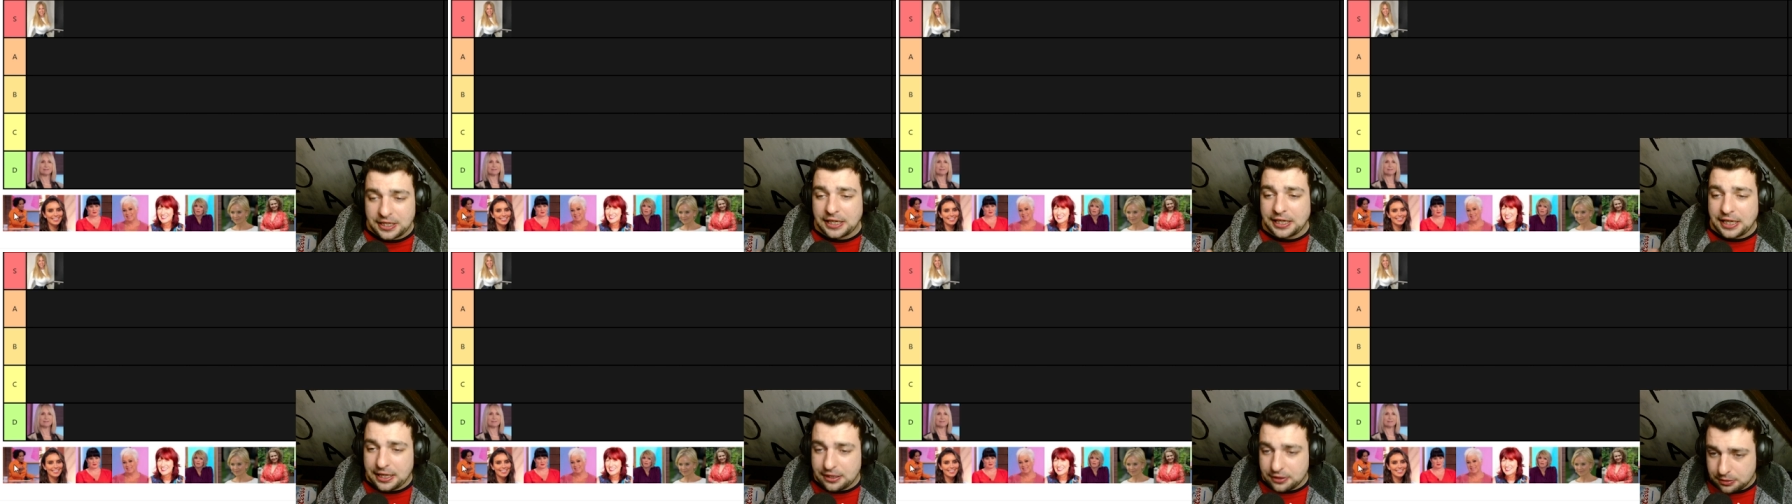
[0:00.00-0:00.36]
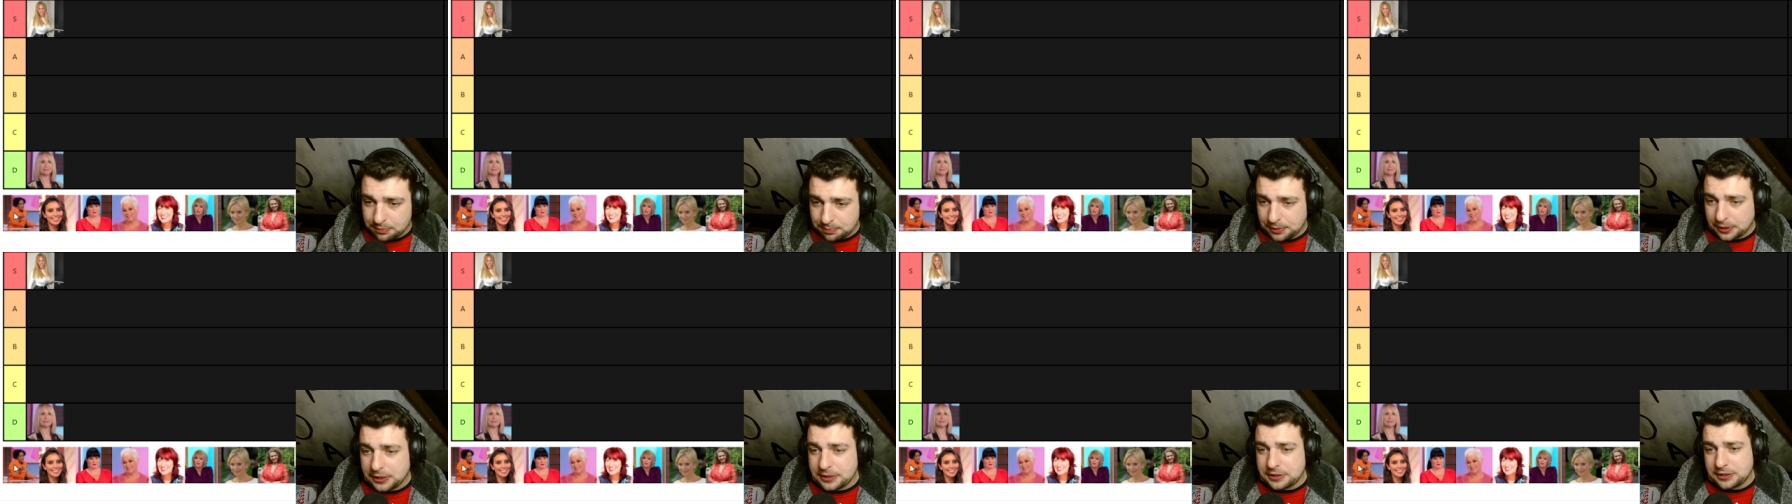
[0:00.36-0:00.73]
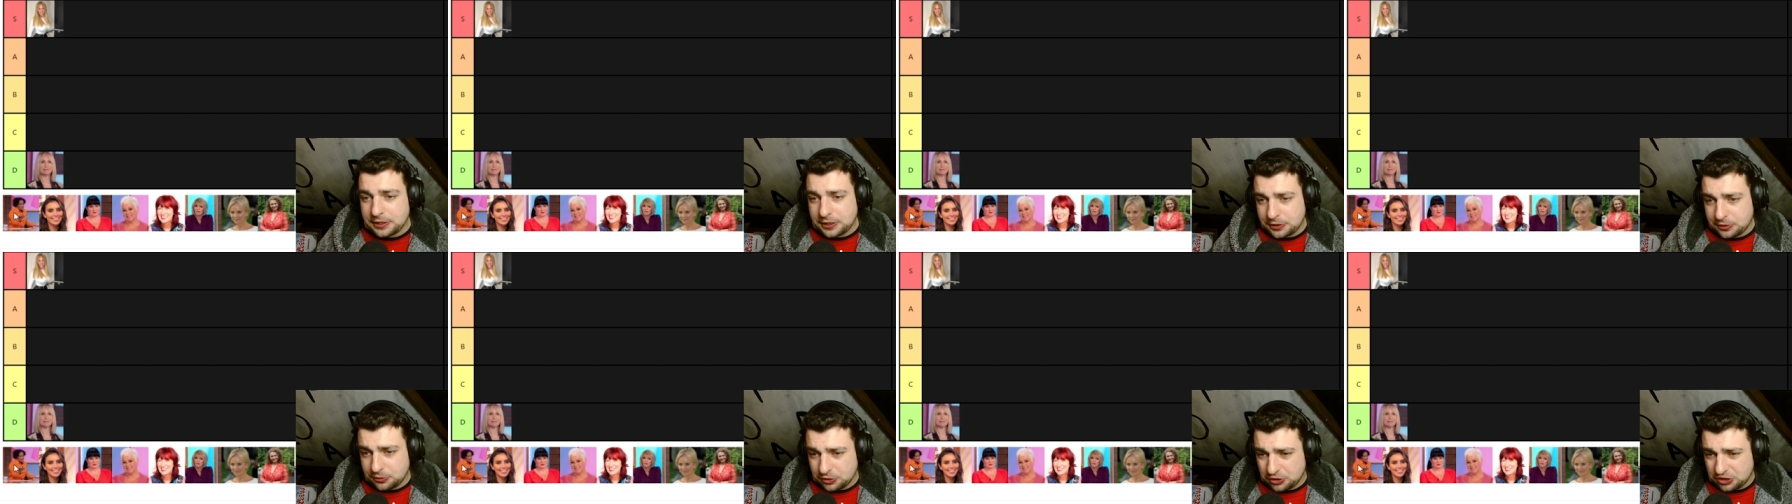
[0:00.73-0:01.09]
I get the
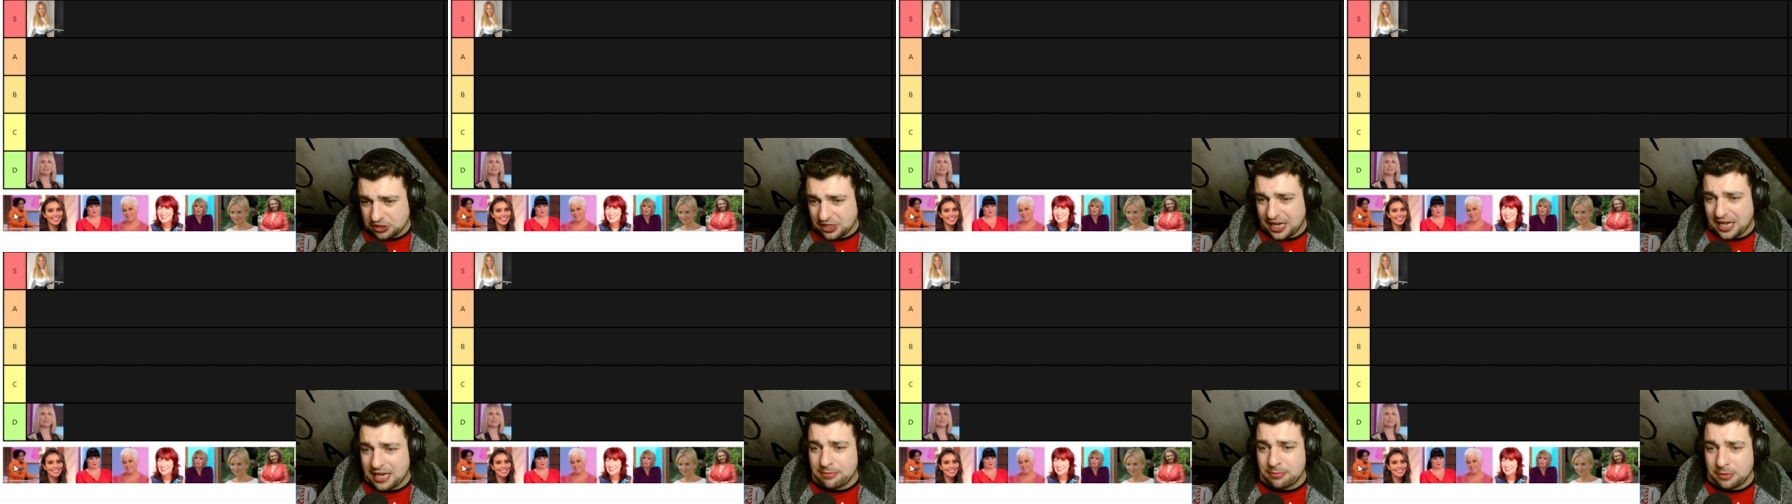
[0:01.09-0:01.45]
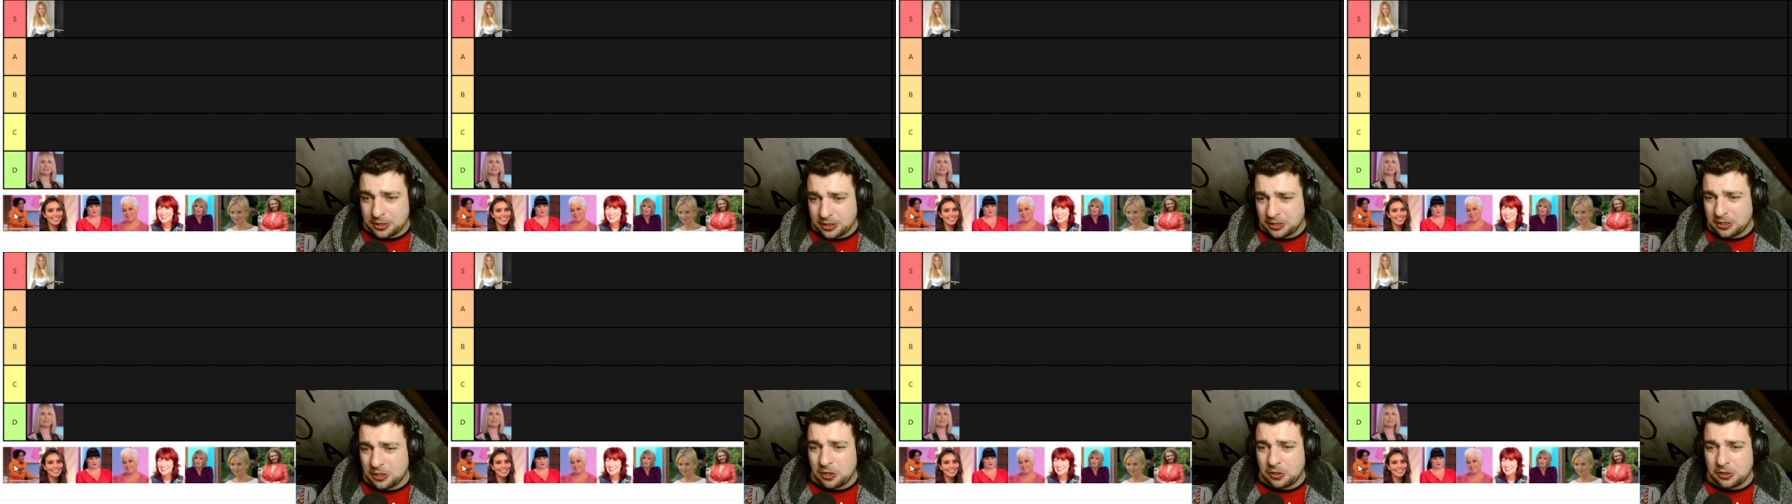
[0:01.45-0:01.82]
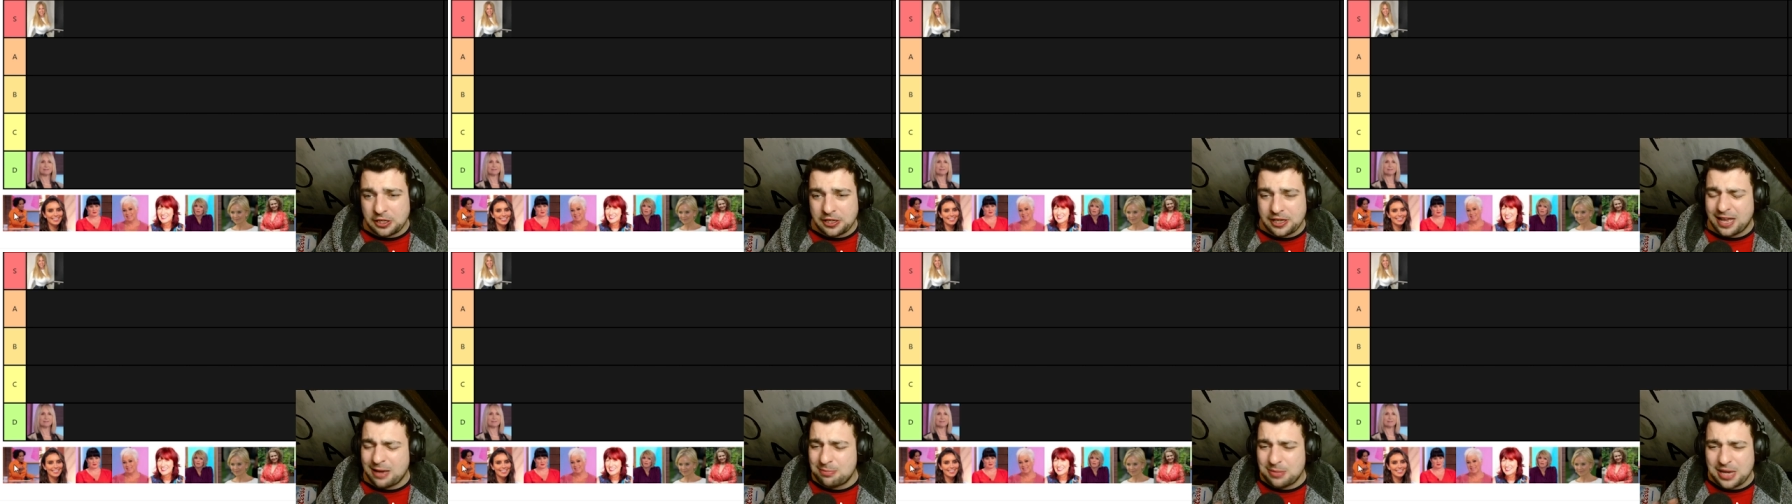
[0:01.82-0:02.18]
political statement and all
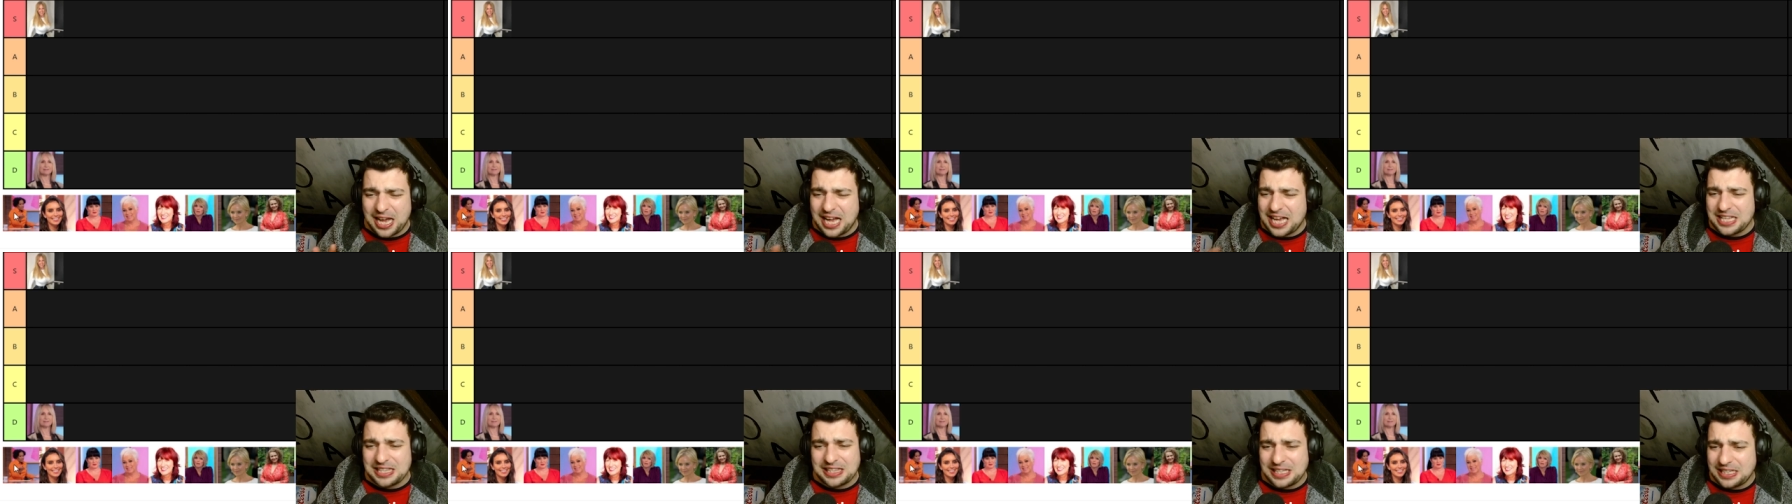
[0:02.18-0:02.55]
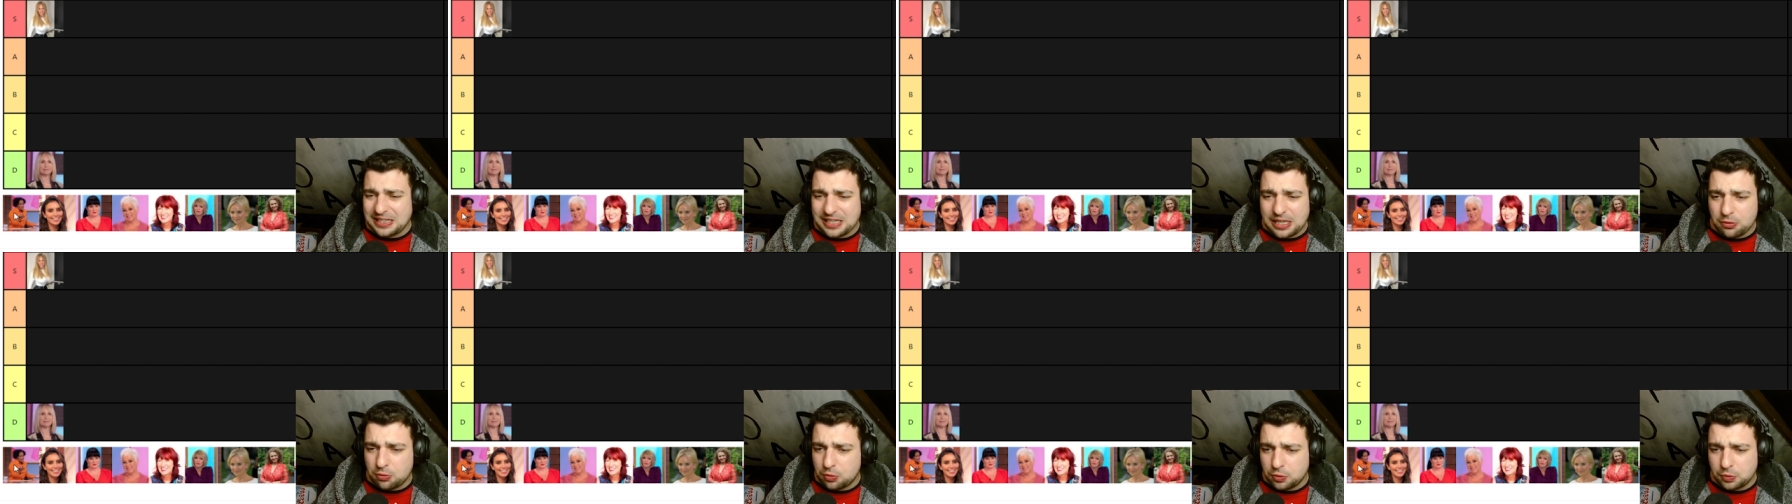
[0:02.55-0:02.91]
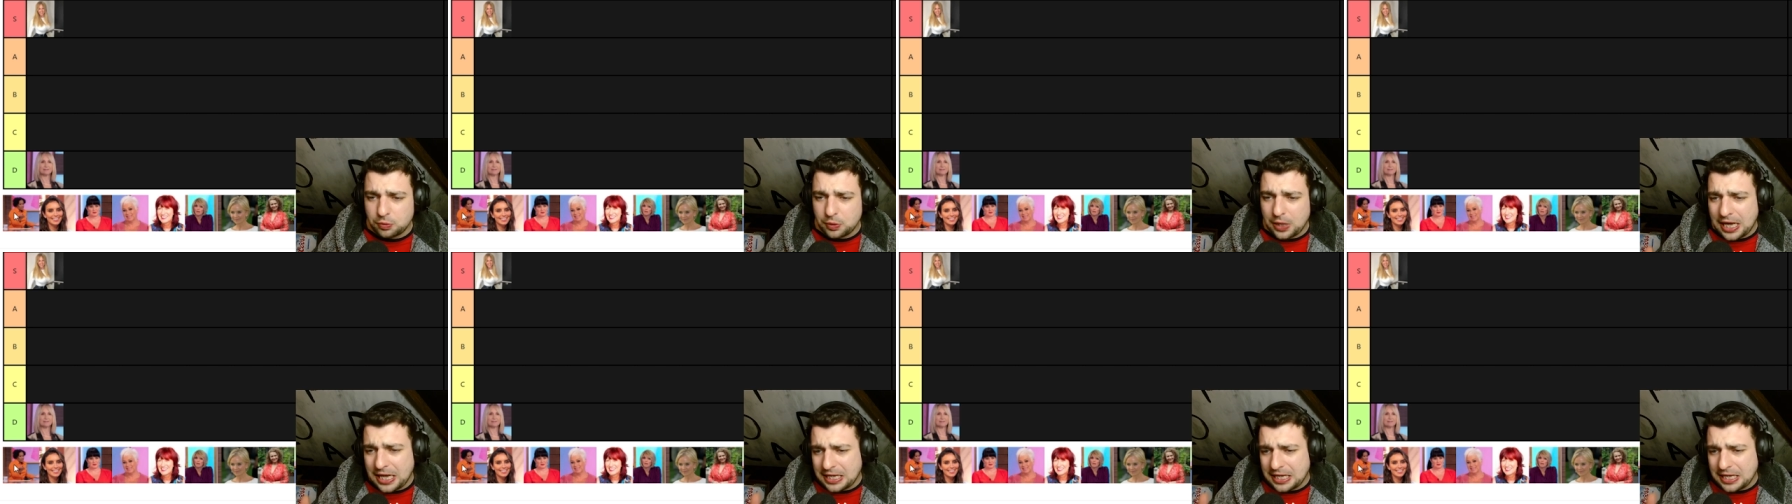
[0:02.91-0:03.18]
of that. But now